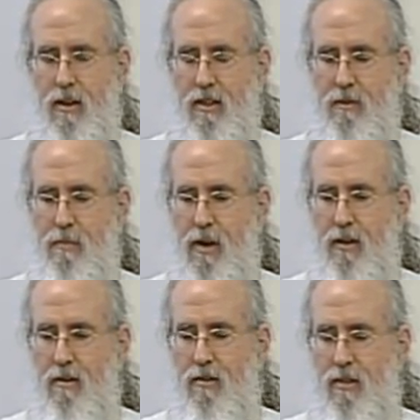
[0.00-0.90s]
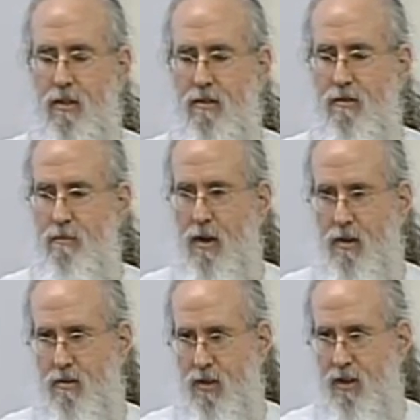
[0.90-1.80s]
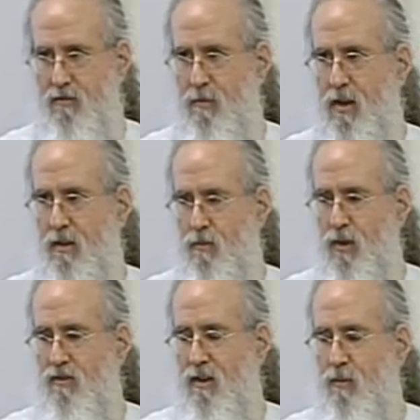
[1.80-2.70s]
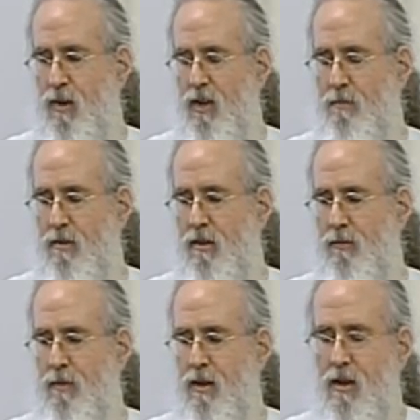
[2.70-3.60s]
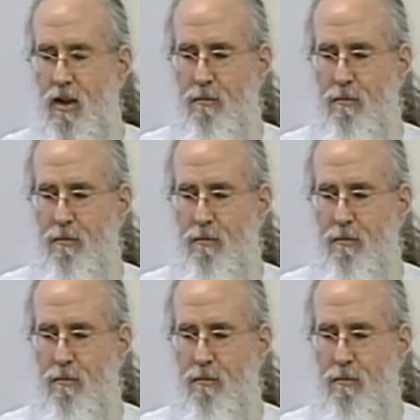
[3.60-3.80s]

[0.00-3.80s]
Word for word: the modern some modern things might raise that rate up a little bit.